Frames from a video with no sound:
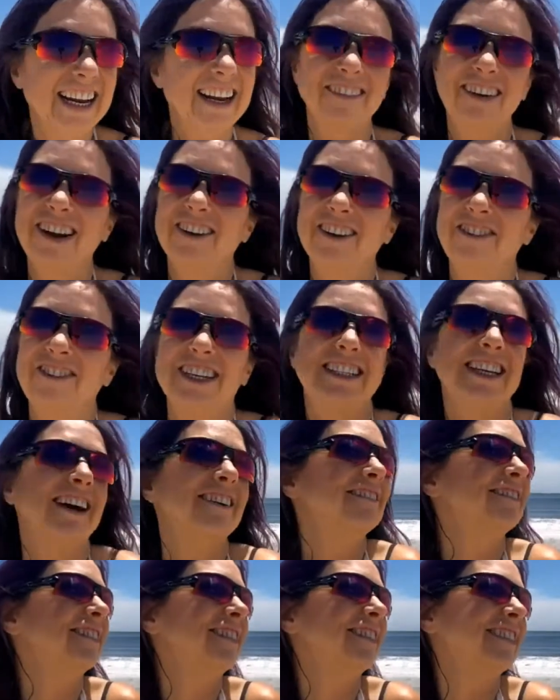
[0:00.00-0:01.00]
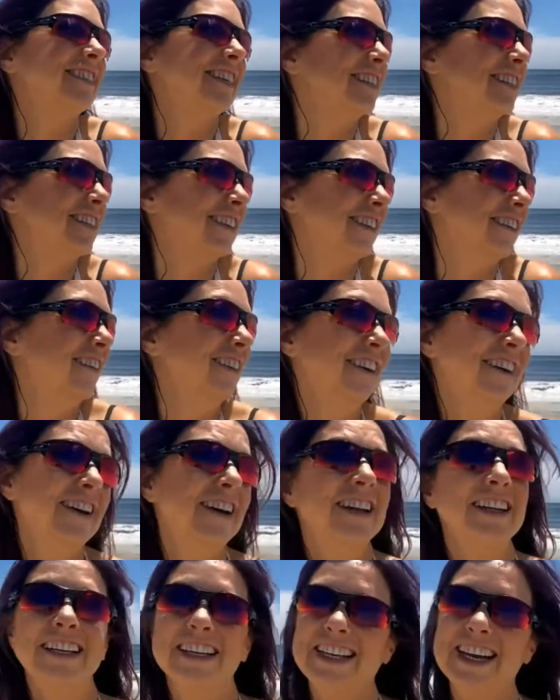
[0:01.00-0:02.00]
Even if you don't intend to,
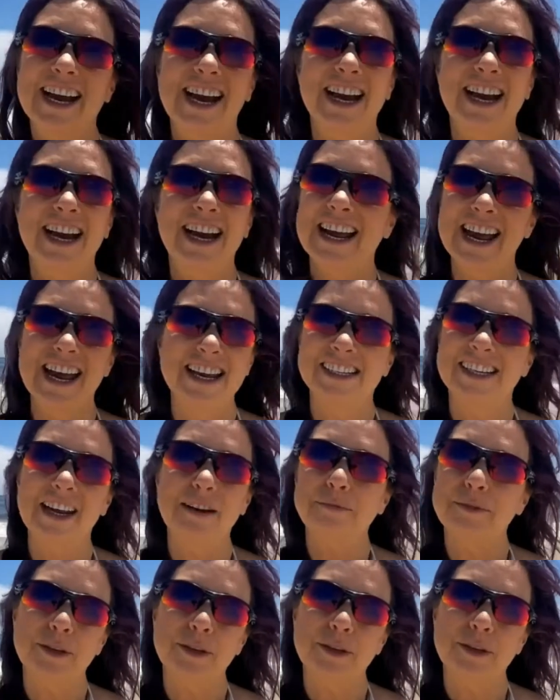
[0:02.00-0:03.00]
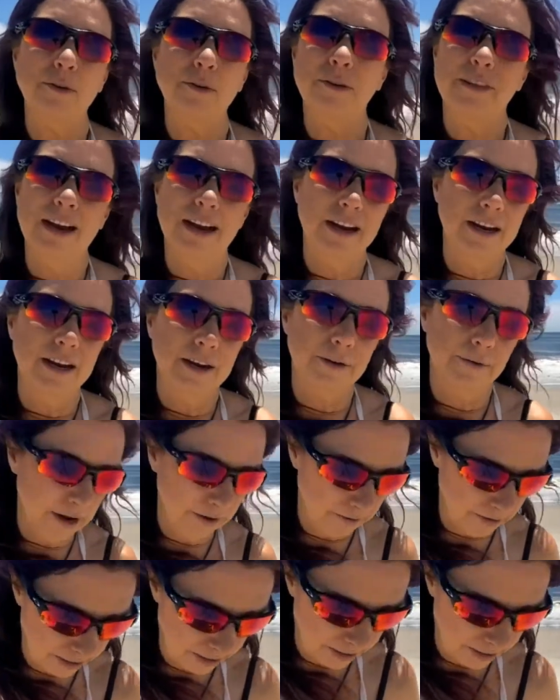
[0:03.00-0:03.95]
you kind of end up doing that anyway,